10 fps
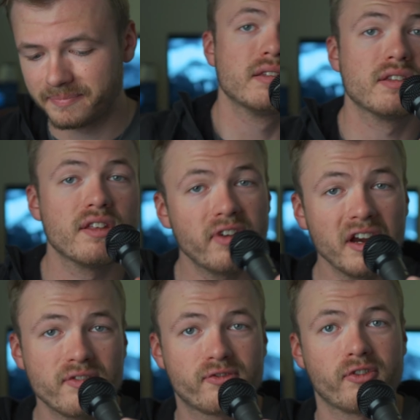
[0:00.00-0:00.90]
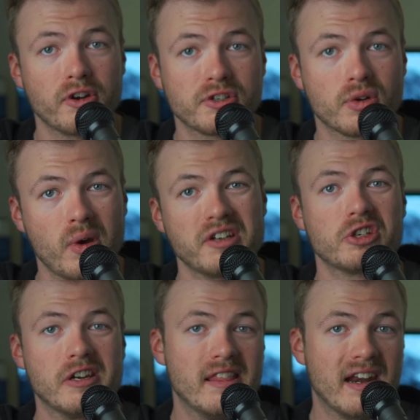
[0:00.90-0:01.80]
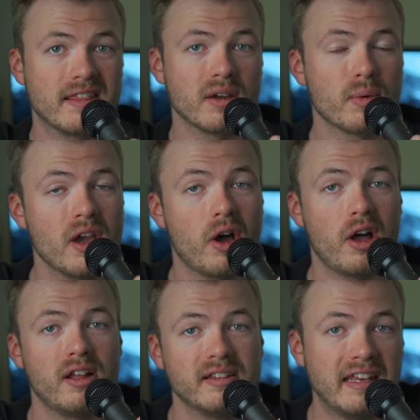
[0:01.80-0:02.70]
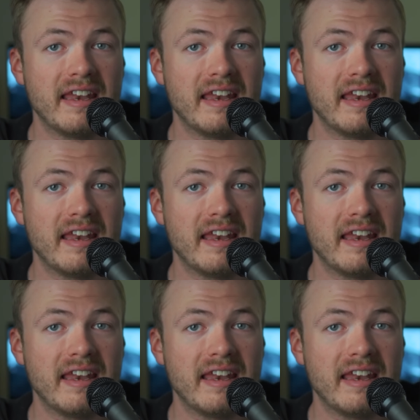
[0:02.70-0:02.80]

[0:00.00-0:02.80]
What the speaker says: So the very first question that I think we all need